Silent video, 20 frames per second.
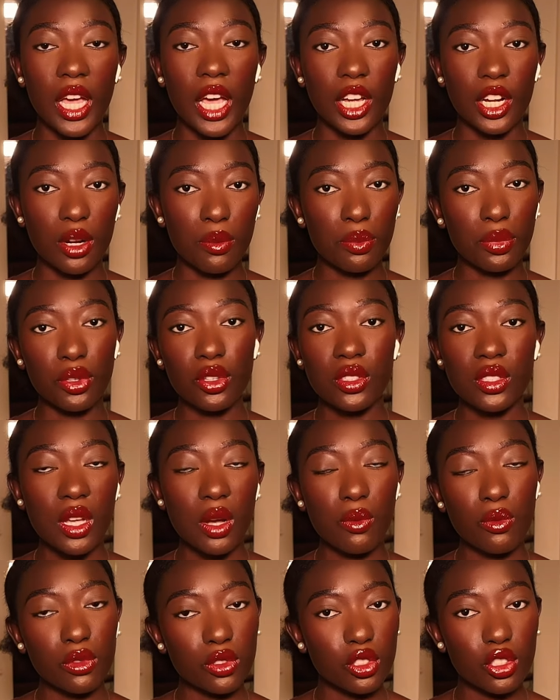An
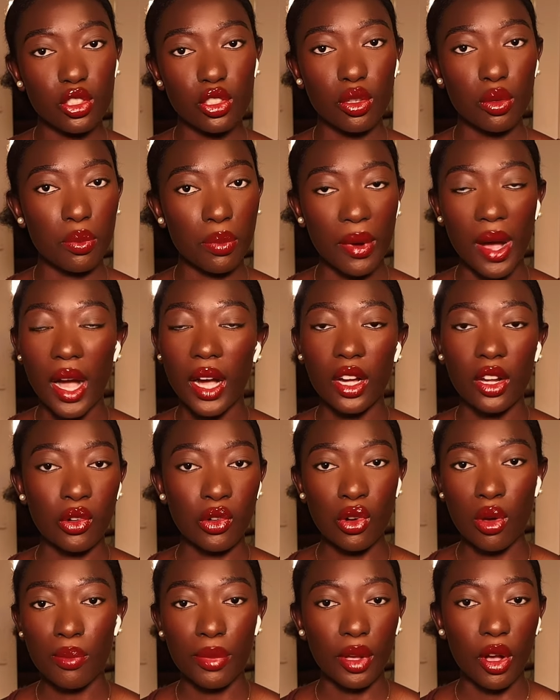abuser wants you back
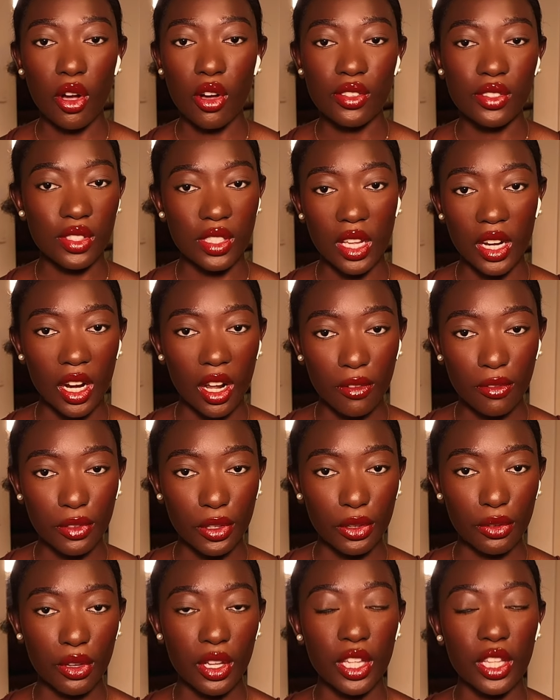not because they love
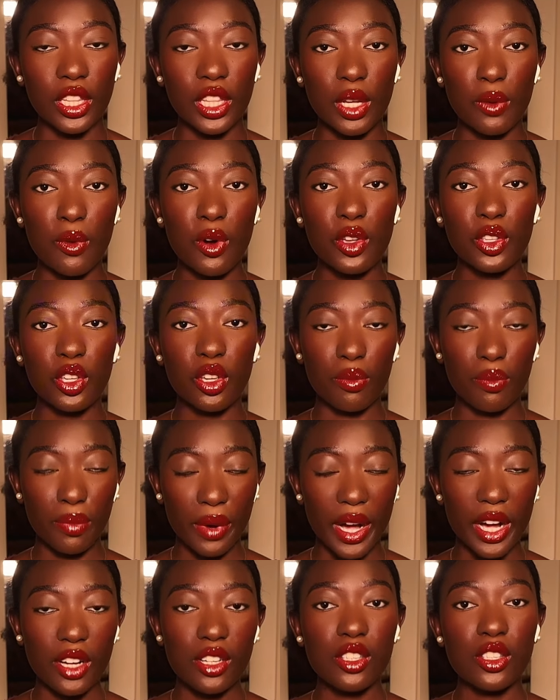you. They want you
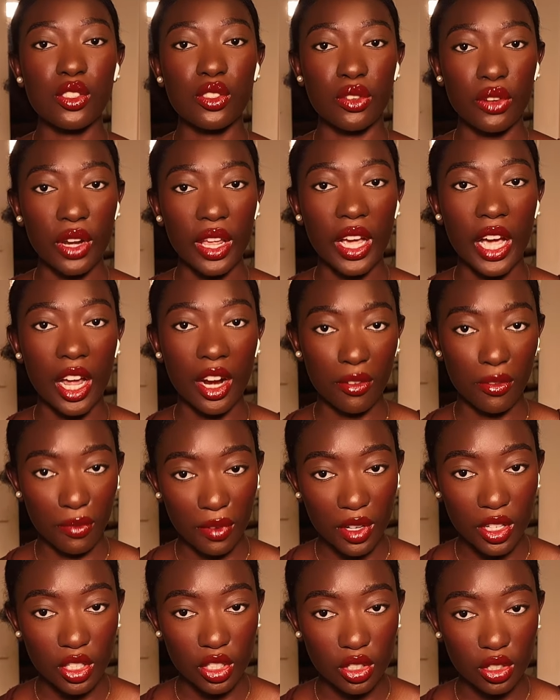back so they can
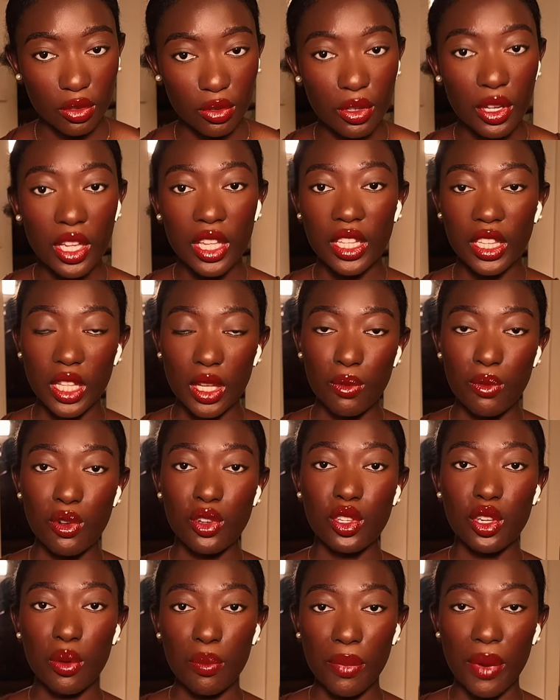finish you. They
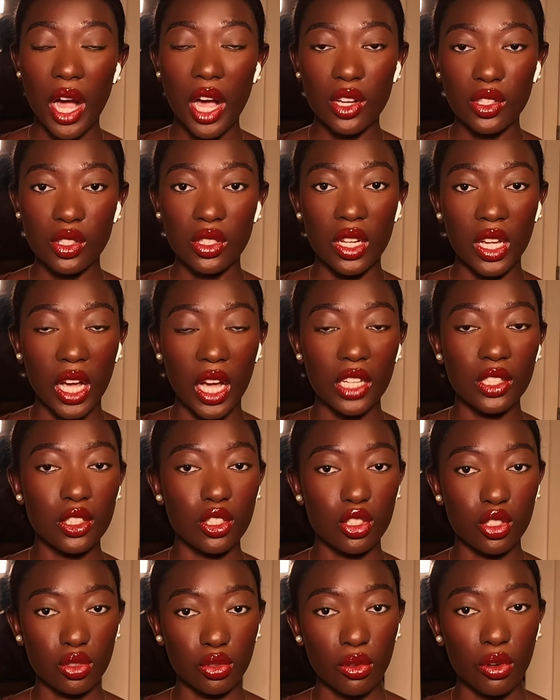want you back so they can
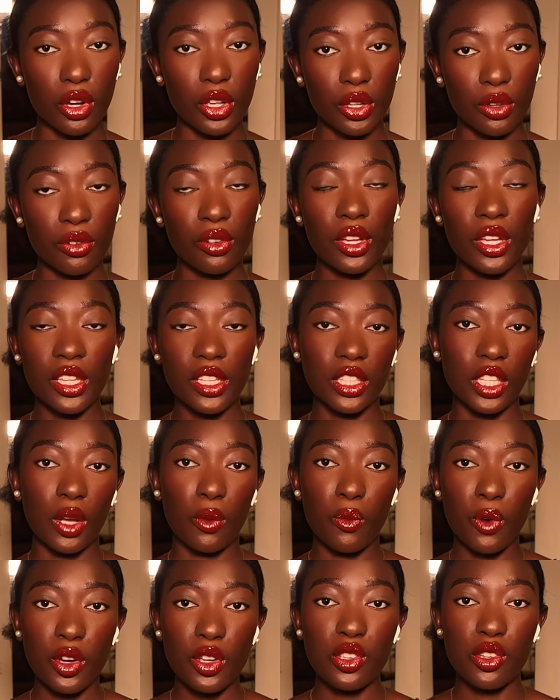destroy you. They
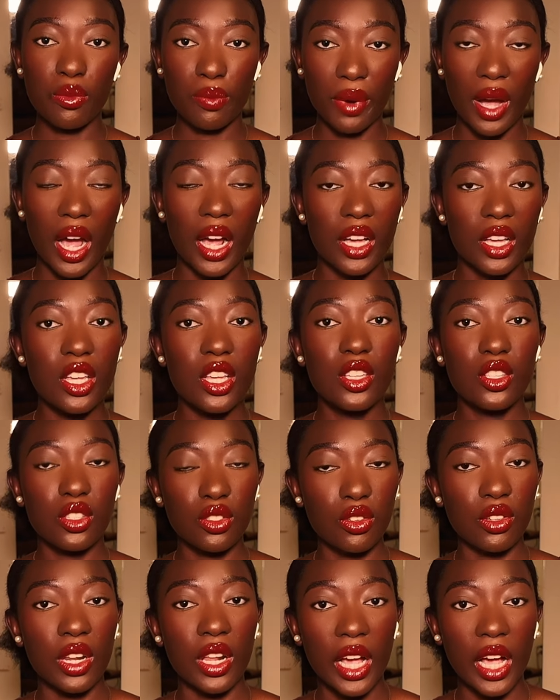want you back
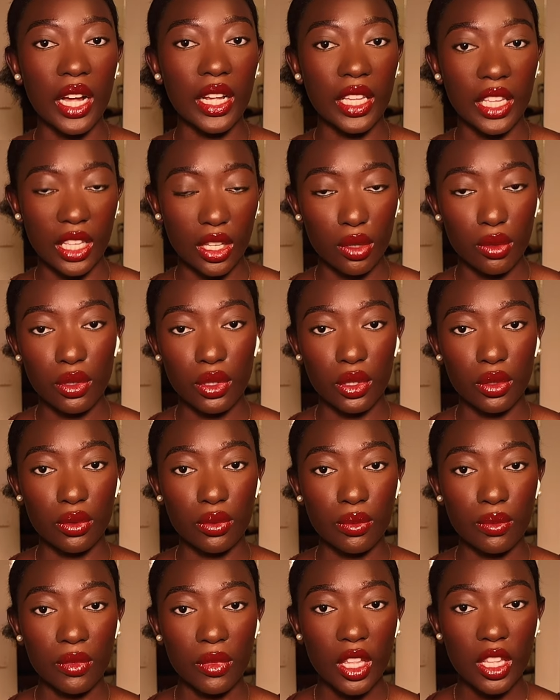so they can kill
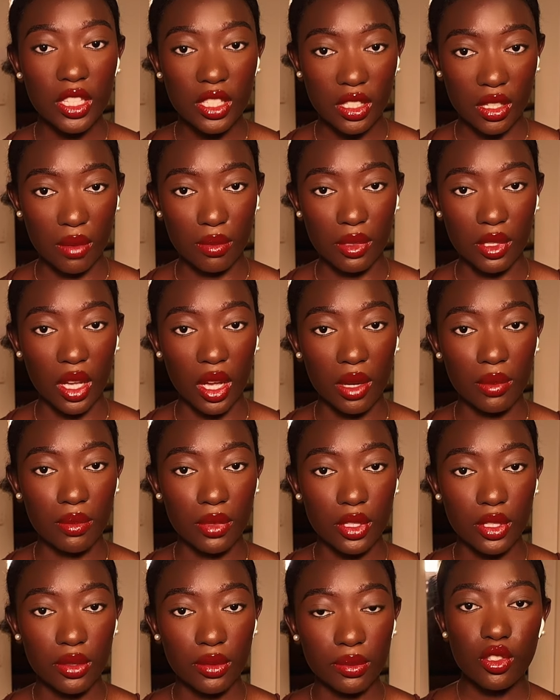you
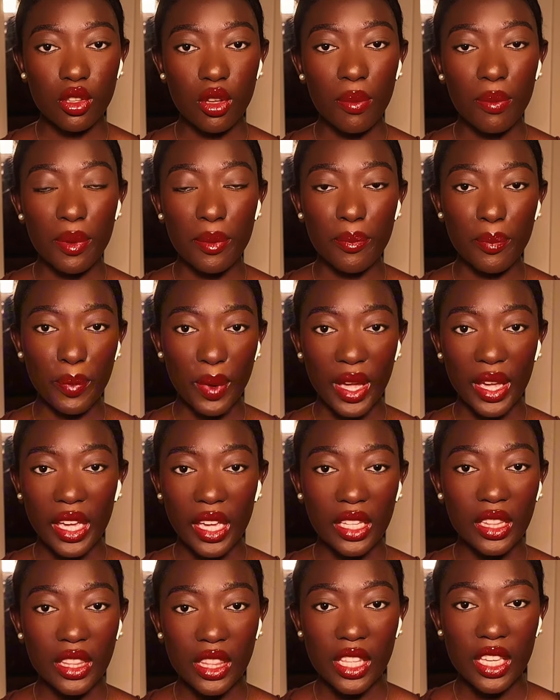sometimes. Stop
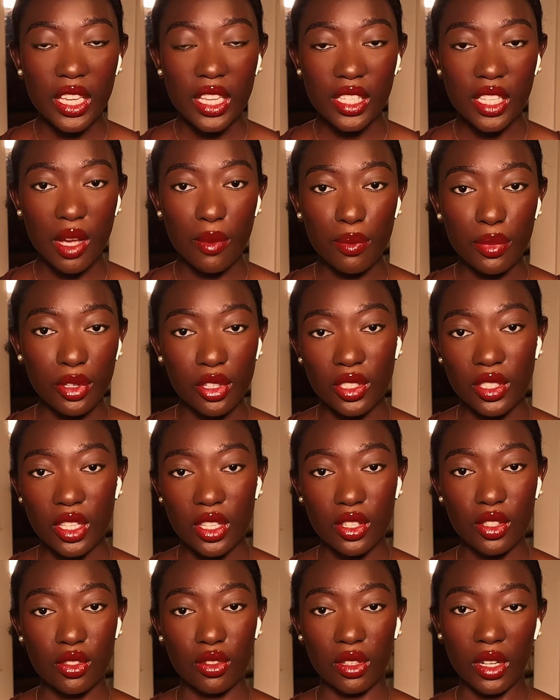begging these
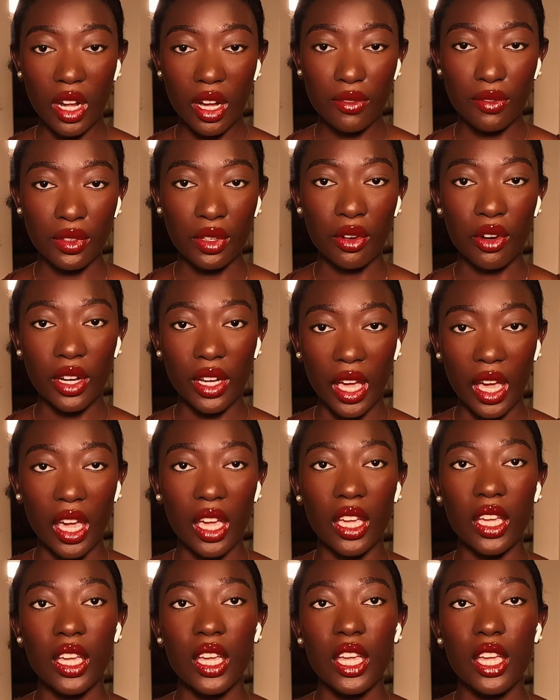abusers to love you,
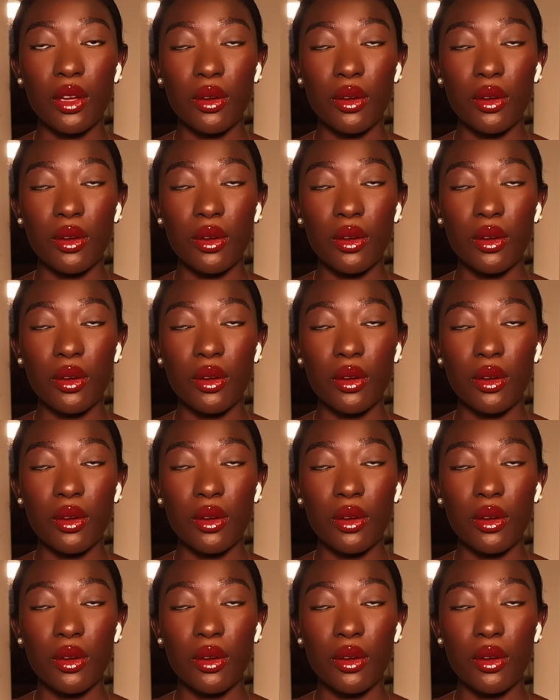okay?